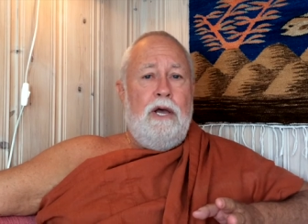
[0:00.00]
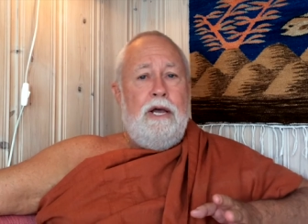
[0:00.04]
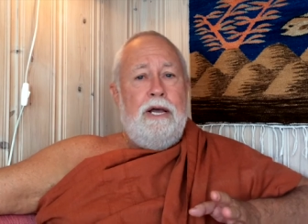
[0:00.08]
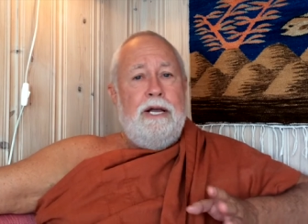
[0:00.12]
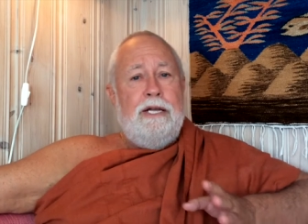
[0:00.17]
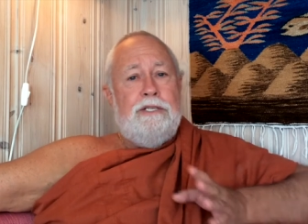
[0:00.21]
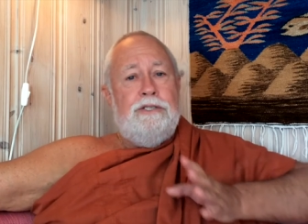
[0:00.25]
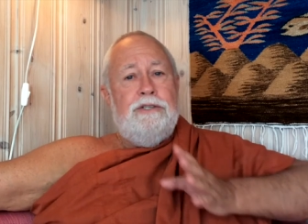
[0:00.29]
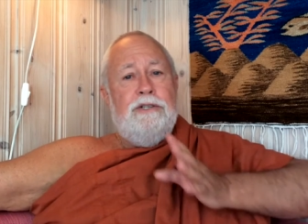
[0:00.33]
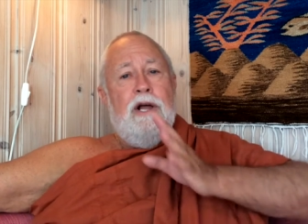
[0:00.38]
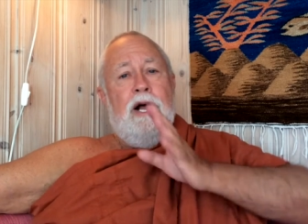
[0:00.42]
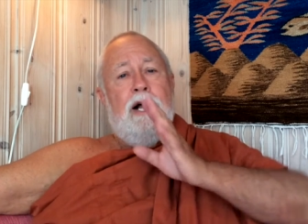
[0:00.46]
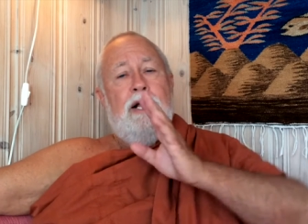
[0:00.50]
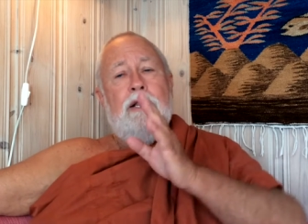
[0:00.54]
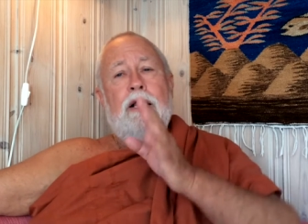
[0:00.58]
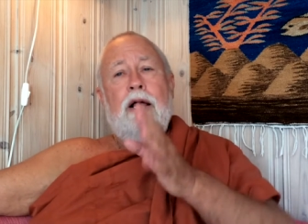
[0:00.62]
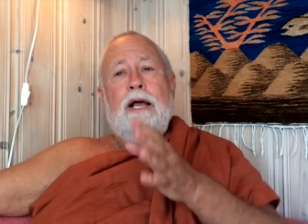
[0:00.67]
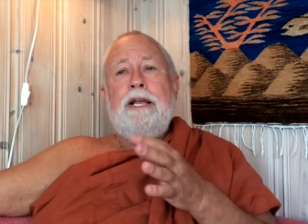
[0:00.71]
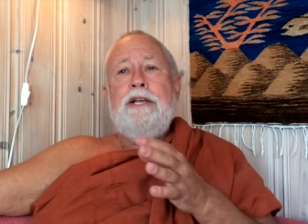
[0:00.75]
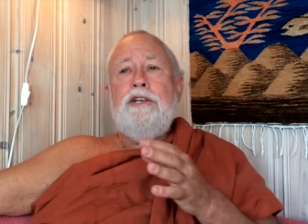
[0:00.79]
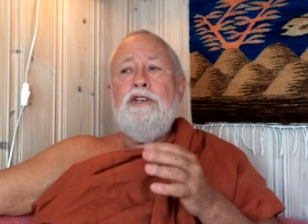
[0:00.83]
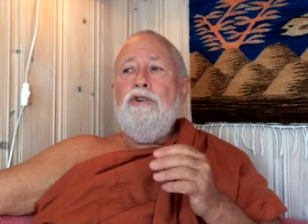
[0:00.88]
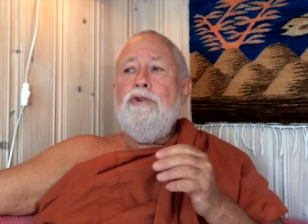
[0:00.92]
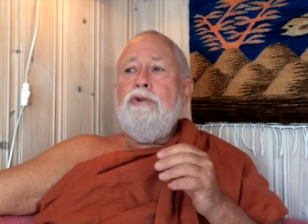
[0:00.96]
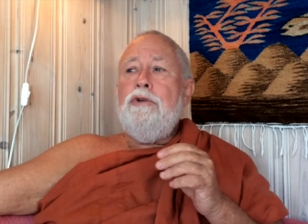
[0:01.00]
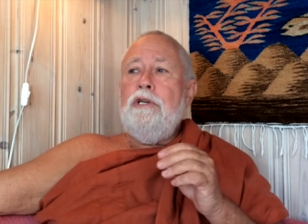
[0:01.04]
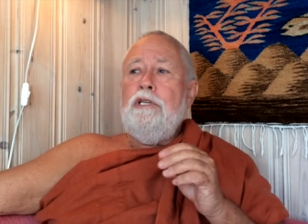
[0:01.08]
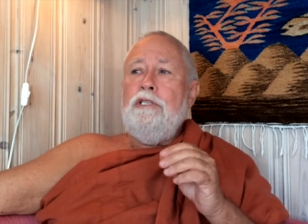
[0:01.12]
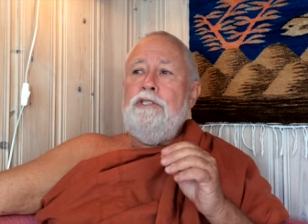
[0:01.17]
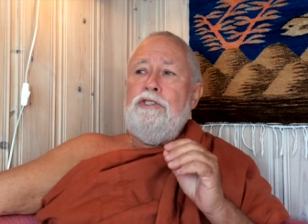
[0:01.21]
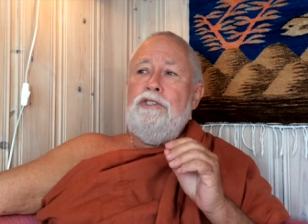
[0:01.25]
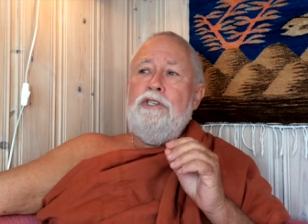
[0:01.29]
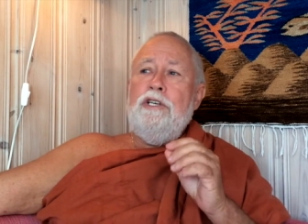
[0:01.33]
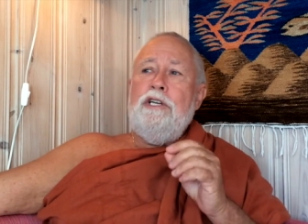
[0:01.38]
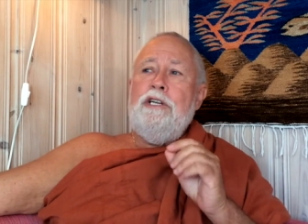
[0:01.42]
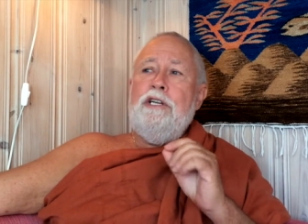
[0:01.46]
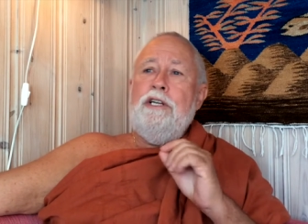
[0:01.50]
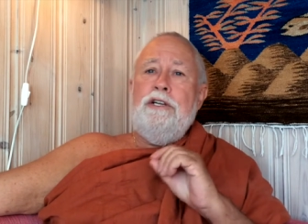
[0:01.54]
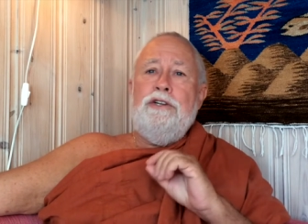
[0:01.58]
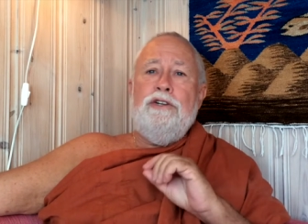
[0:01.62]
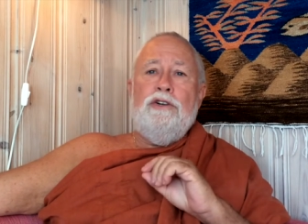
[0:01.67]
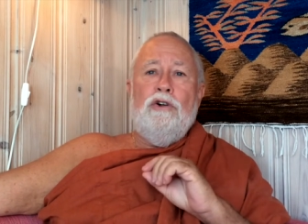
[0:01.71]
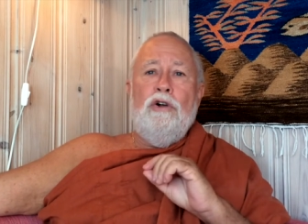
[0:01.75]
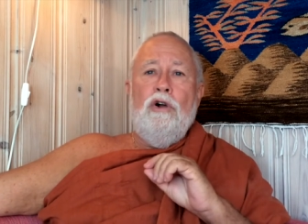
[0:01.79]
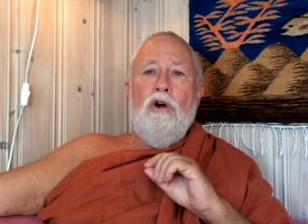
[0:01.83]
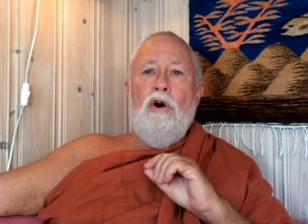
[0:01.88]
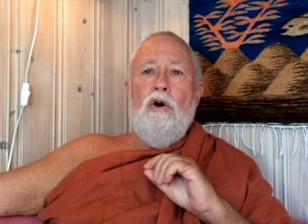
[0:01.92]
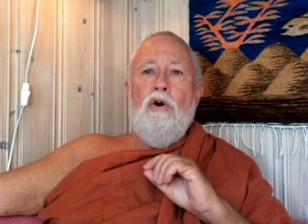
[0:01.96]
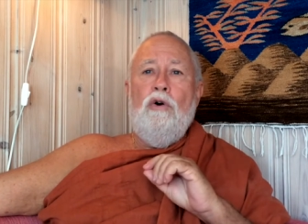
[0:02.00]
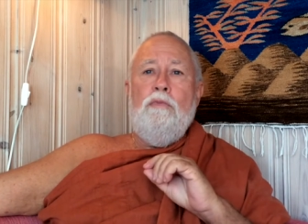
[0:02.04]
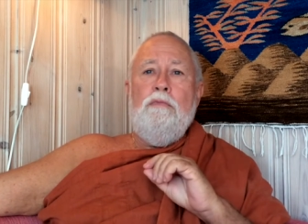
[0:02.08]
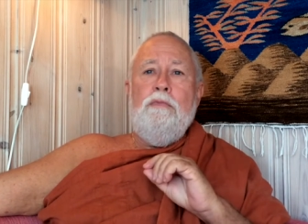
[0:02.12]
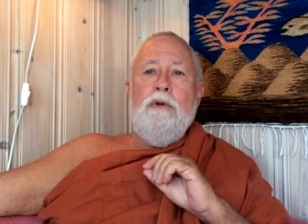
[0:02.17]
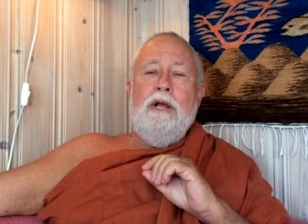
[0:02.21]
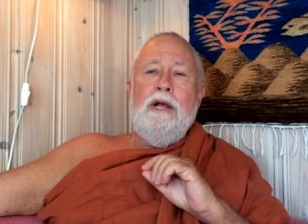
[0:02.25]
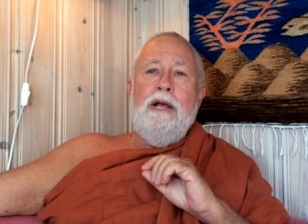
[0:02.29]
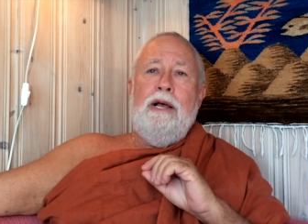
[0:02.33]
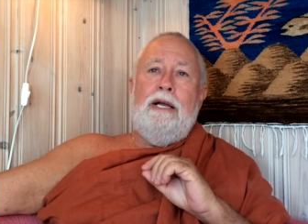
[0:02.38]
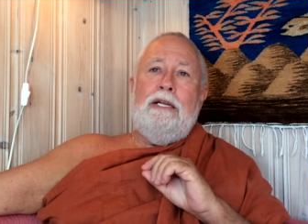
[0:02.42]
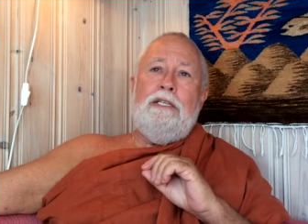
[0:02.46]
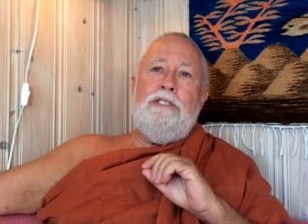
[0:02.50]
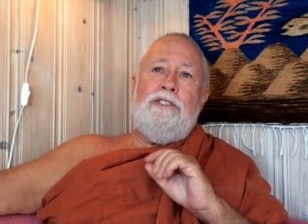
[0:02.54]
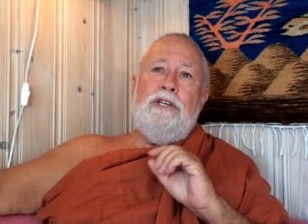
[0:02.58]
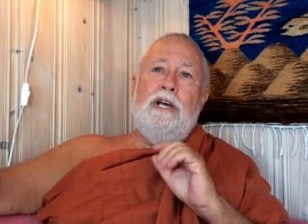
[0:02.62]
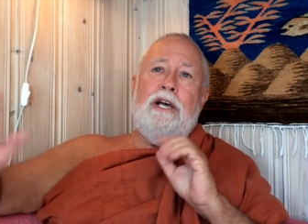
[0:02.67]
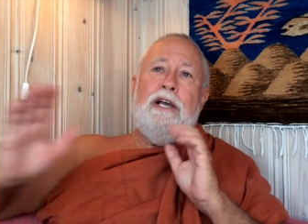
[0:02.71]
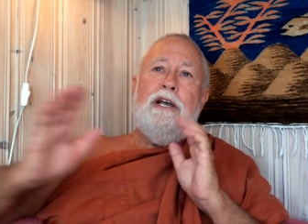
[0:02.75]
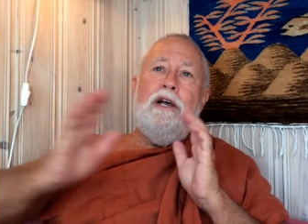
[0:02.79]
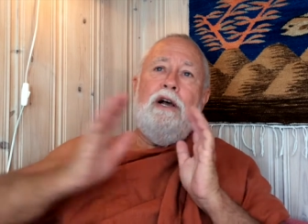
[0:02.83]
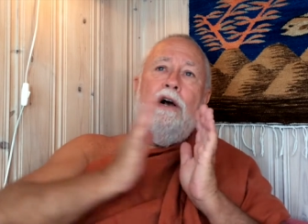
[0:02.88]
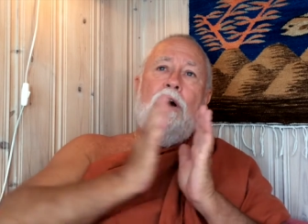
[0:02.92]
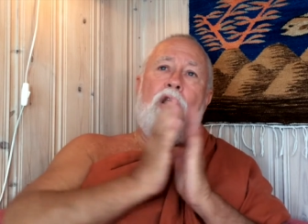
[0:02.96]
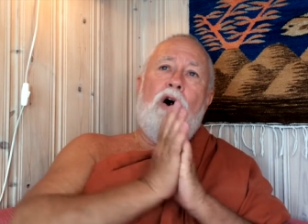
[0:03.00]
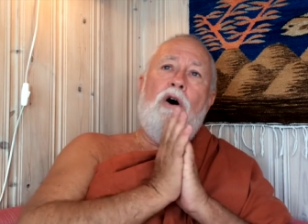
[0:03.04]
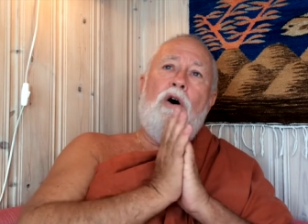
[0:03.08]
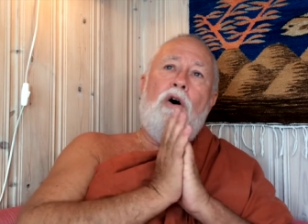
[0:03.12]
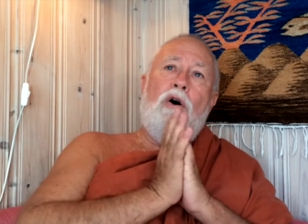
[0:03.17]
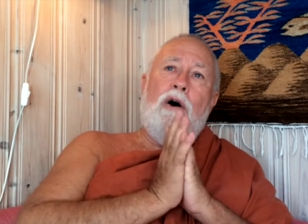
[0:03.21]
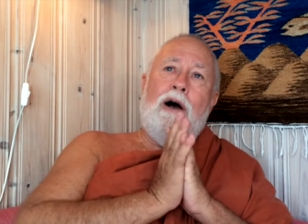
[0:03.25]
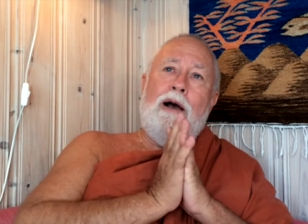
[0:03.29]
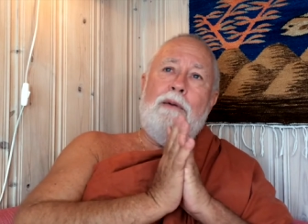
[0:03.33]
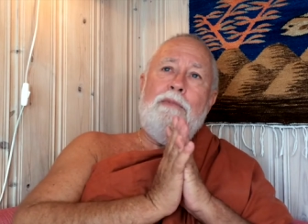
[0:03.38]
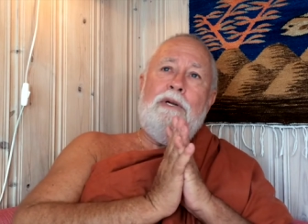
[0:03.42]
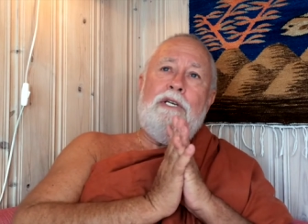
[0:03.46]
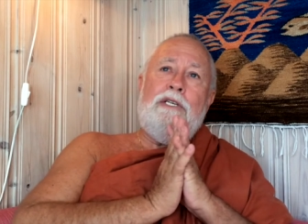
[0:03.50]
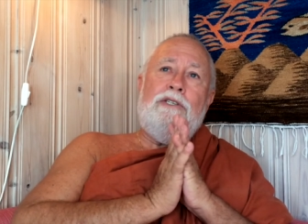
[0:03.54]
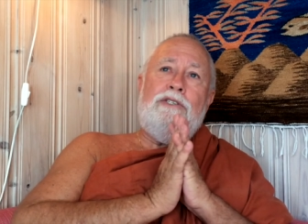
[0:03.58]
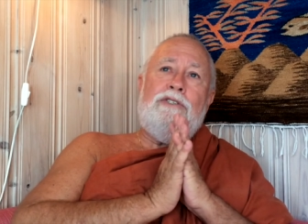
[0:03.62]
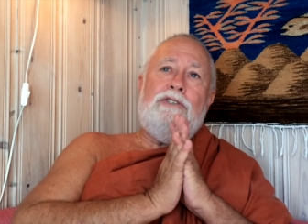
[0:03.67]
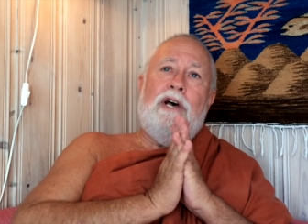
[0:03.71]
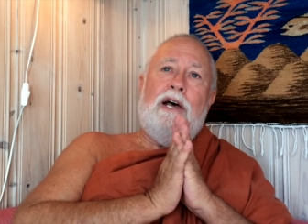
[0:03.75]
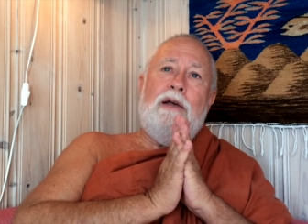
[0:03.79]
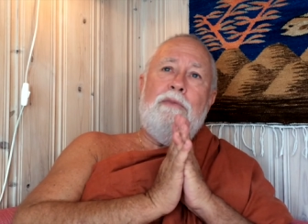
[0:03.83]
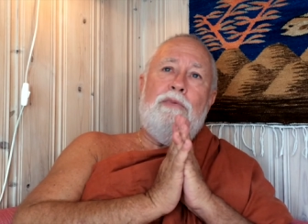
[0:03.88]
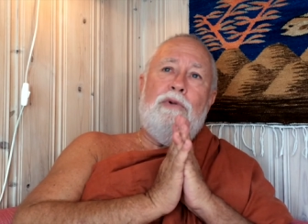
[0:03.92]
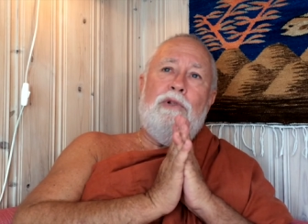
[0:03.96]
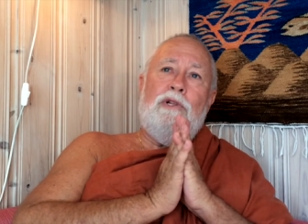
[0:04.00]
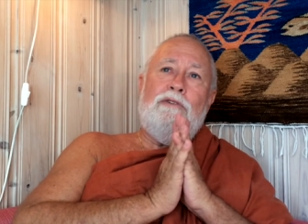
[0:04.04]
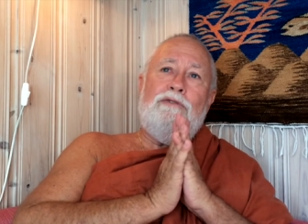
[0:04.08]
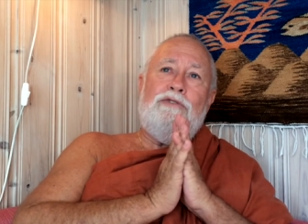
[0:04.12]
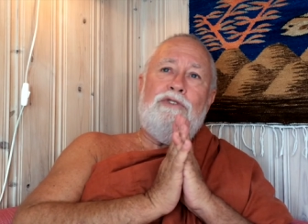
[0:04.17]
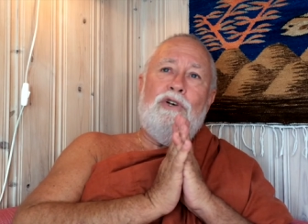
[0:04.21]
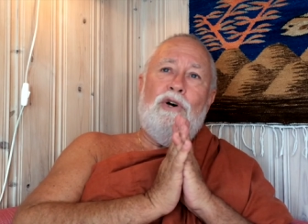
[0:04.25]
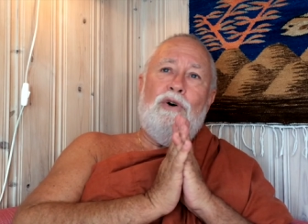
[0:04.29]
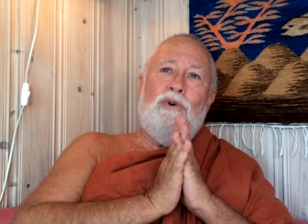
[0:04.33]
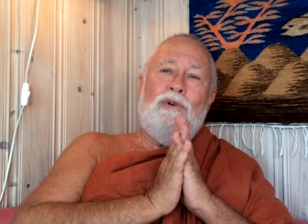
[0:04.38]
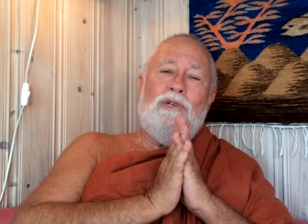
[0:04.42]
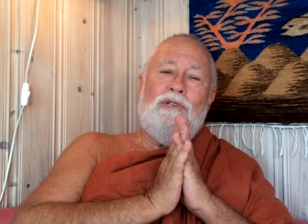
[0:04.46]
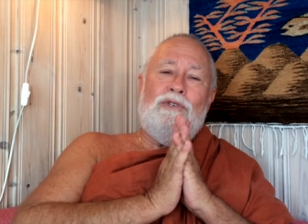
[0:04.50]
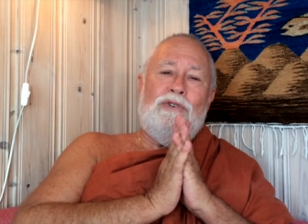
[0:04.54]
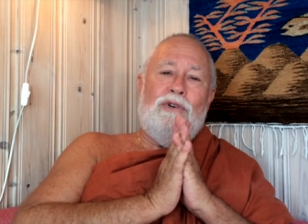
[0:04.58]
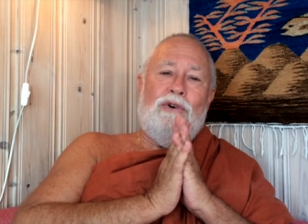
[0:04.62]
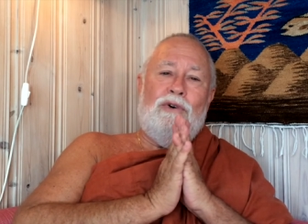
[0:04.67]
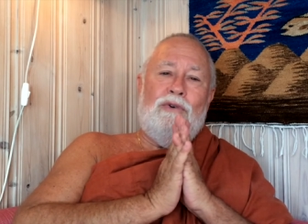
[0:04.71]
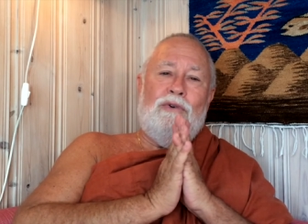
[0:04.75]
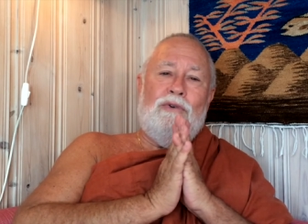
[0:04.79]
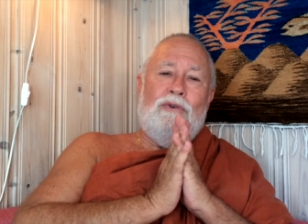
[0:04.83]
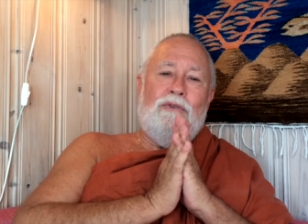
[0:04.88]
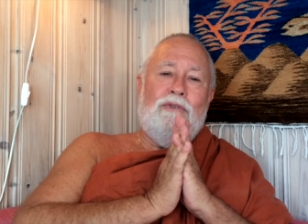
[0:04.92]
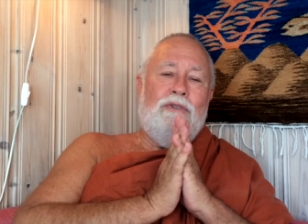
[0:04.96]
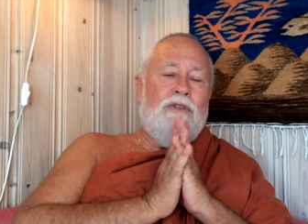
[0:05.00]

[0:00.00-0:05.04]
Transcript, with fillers: It's not like you can sit in your home and say, Oh, I'm a disciple of so and so.